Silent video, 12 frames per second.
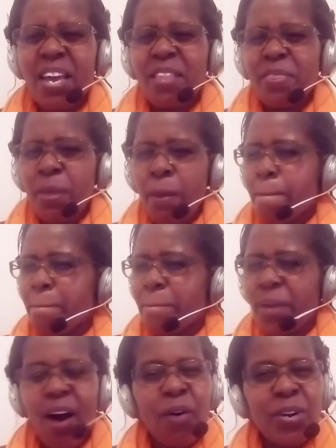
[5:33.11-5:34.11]
They
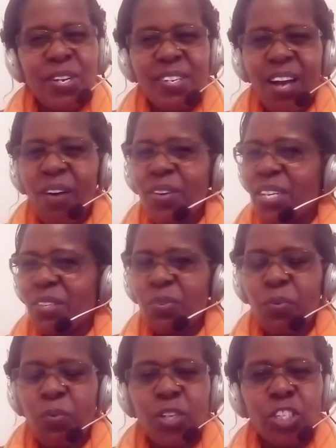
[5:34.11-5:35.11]
bowed down and
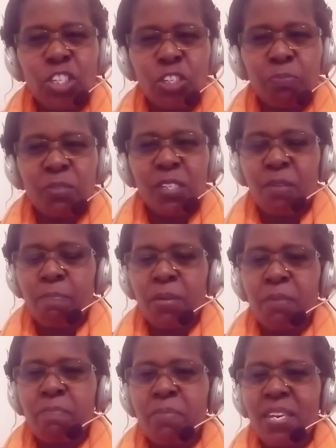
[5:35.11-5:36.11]
worshipped the
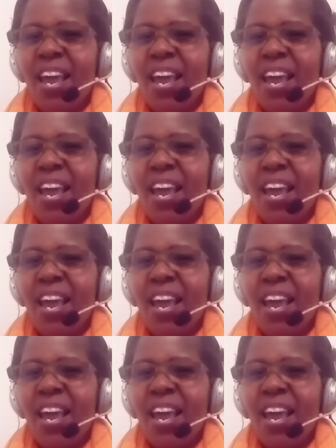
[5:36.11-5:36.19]
baby.